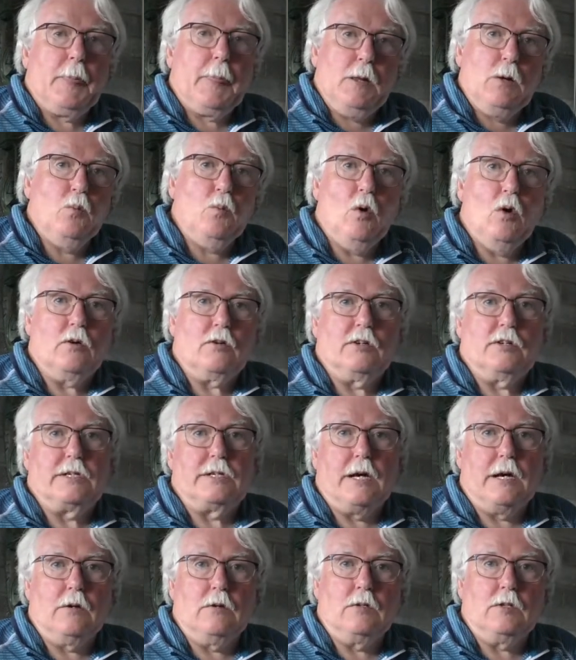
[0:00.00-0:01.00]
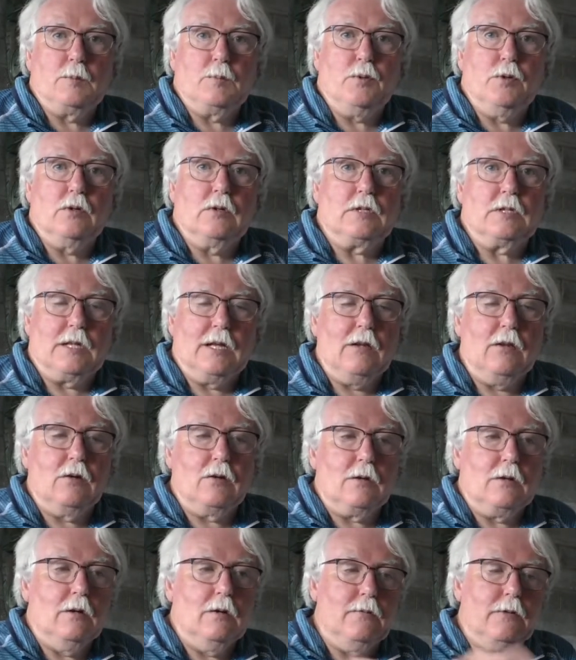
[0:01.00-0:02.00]
Water sounds, brooks, they
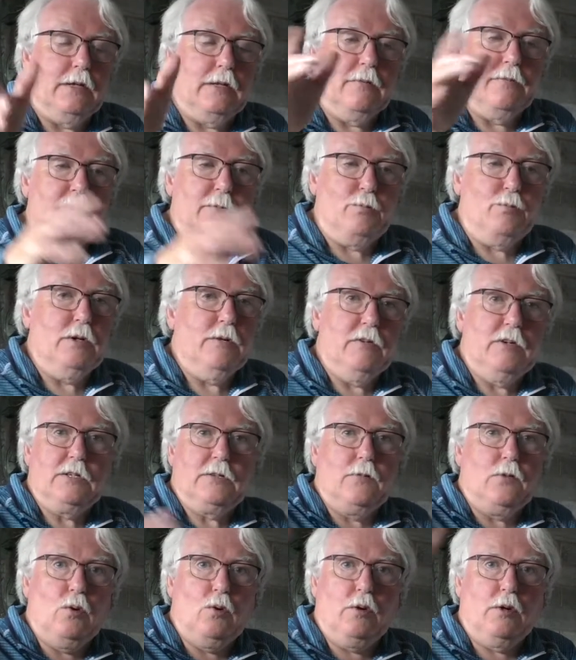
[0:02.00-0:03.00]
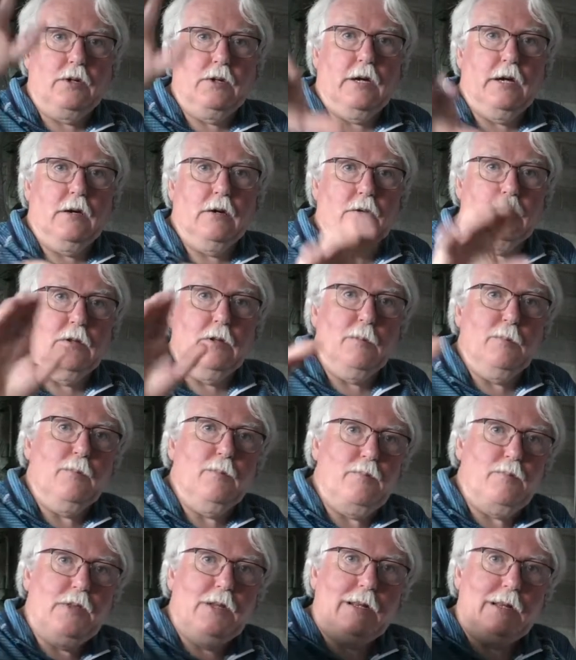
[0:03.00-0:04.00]
look lovely, the rivers flowing down, and
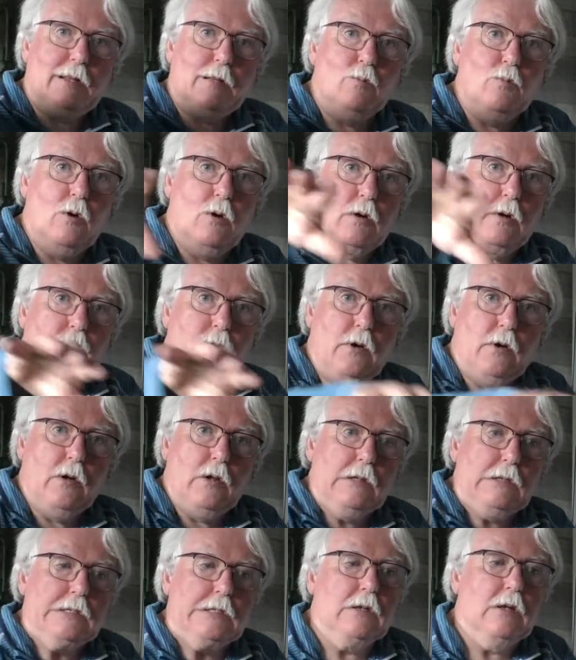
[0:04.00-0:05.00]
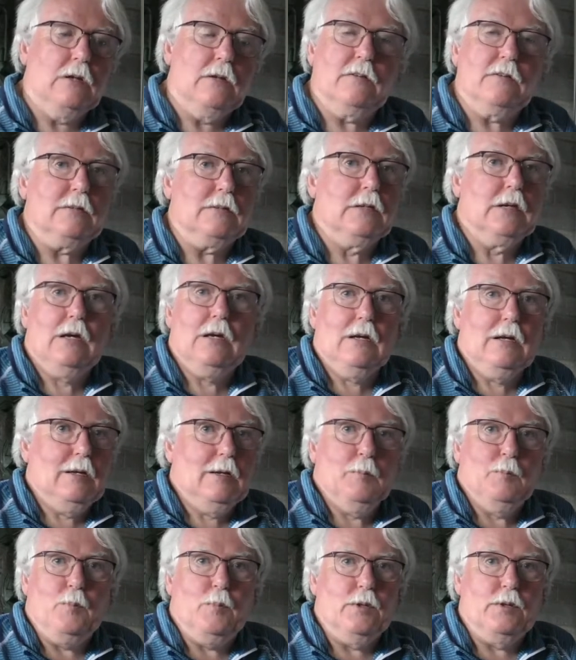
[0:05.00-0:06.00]
little waterfalls and all that,
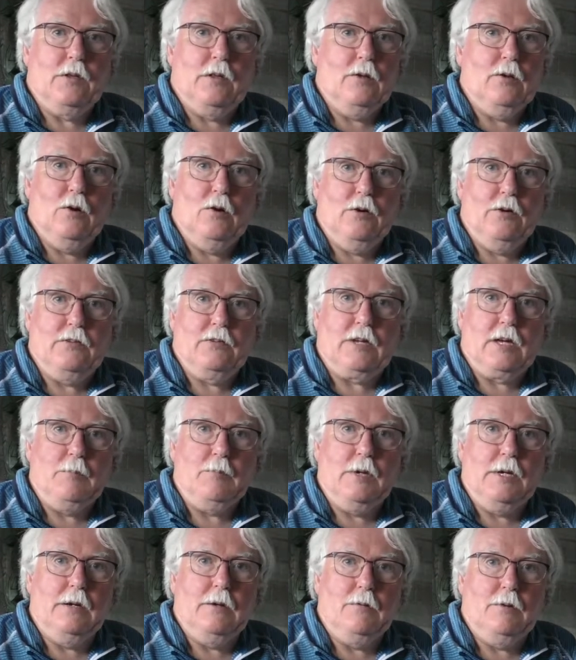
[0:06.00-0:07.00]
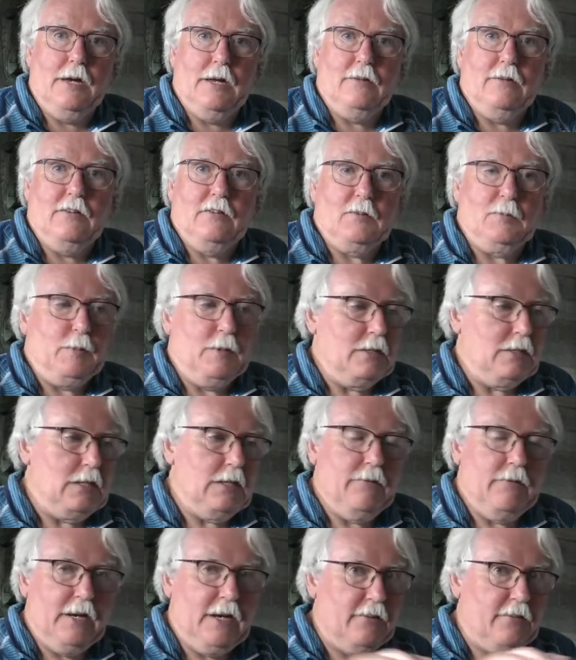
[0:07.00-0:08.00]
but the noise can be horrendous, especially
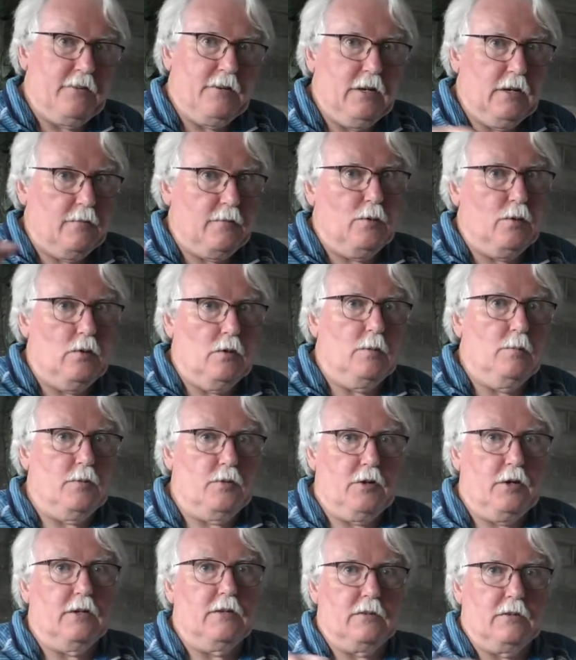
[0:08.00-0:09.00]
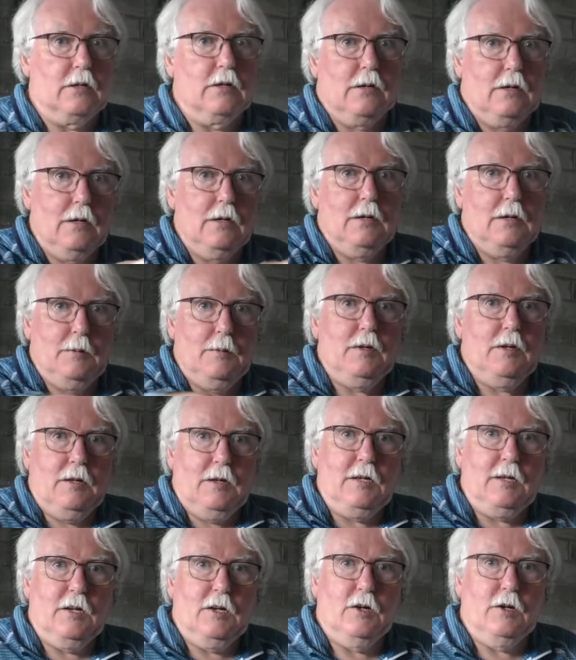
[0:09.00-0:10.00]
if you get 3 or 4 of them trying to,
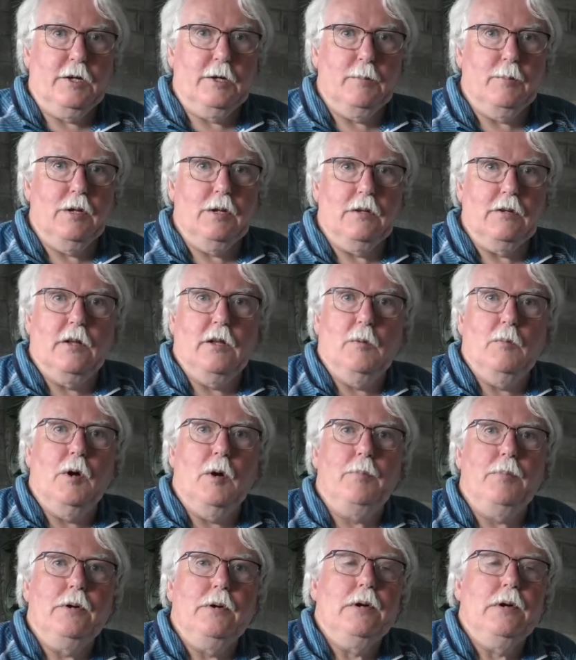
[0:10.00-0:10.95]
you're building them up.